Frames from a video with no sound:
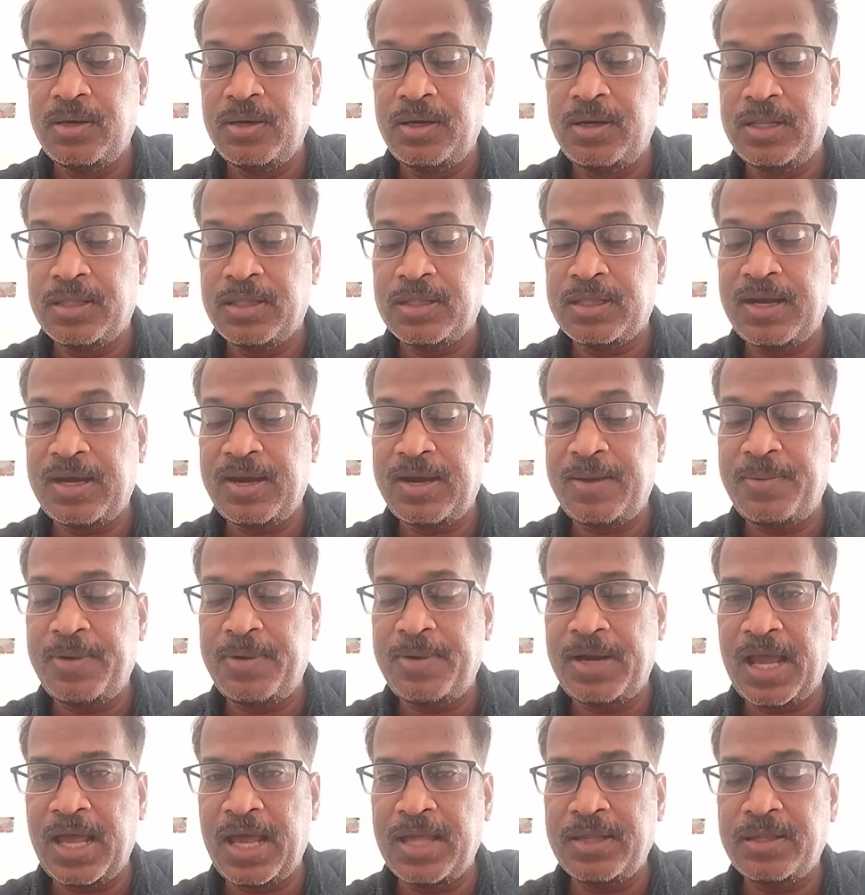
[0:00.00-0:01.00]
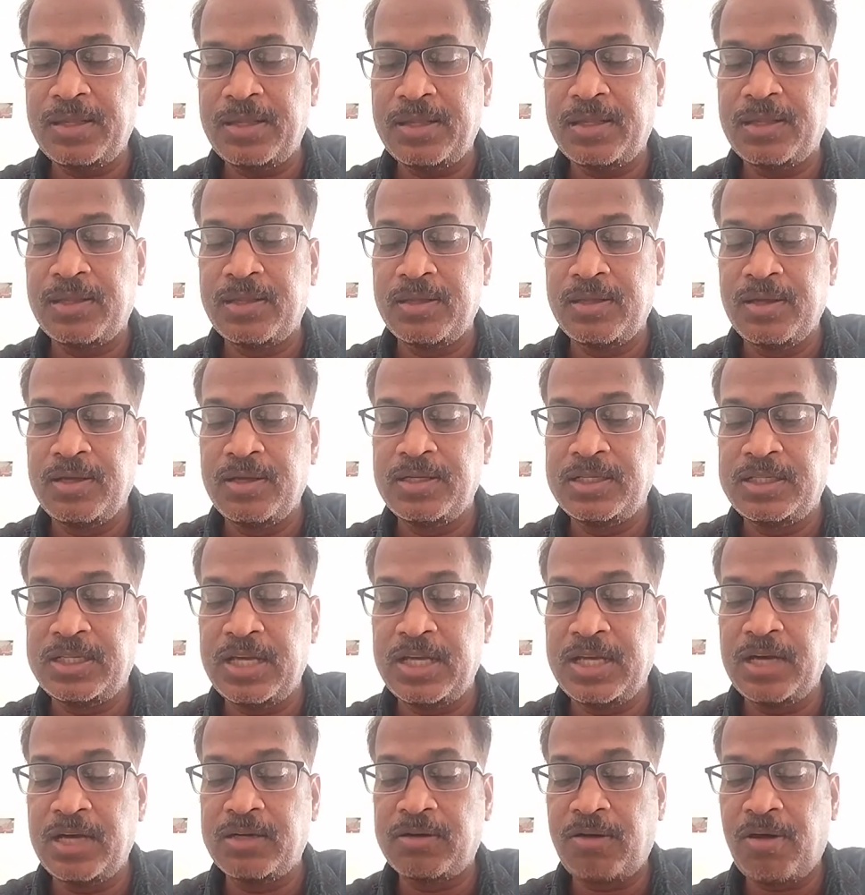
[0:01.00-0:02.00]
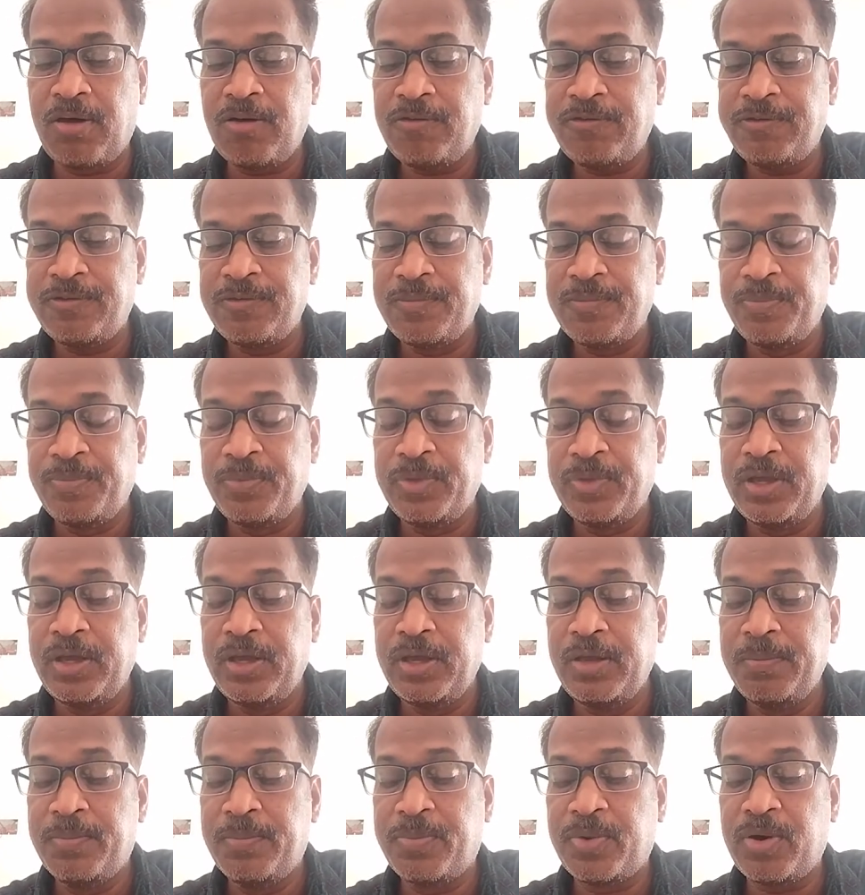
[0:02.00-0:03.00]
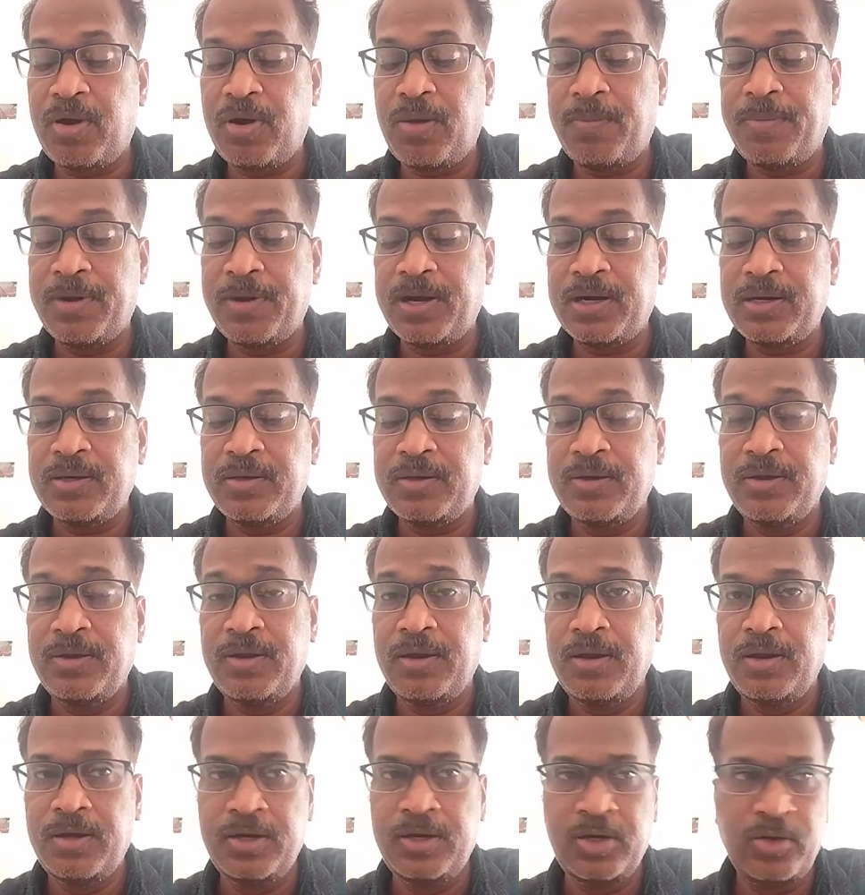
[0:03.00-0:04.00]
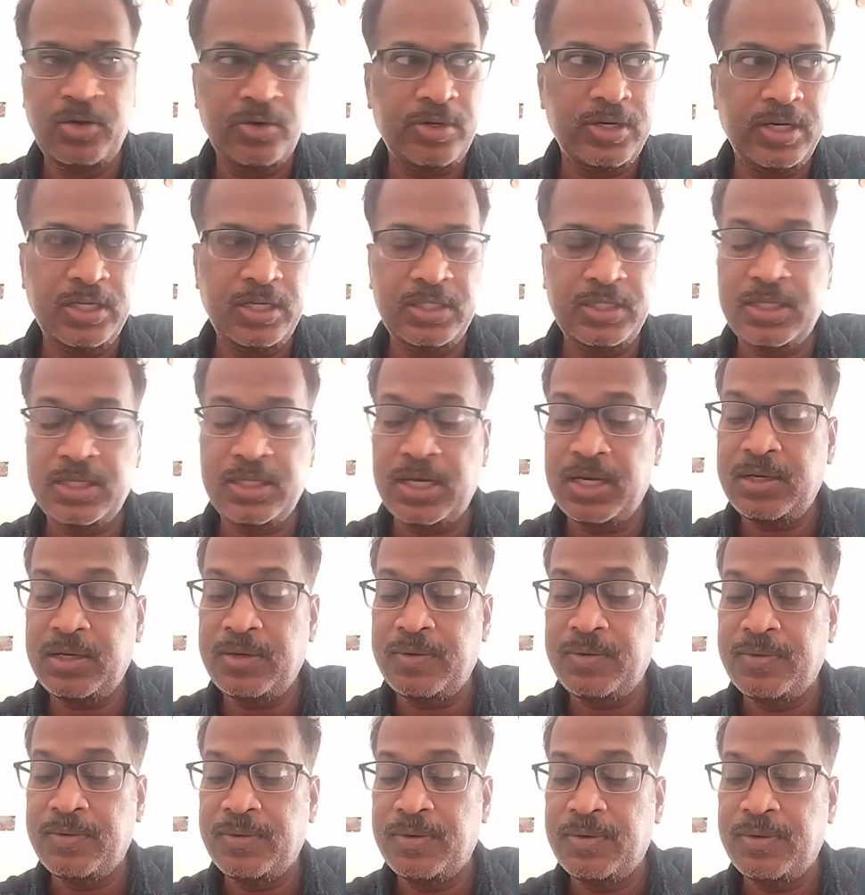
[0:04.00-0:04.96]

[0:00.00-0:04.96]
described as state of improper nutrition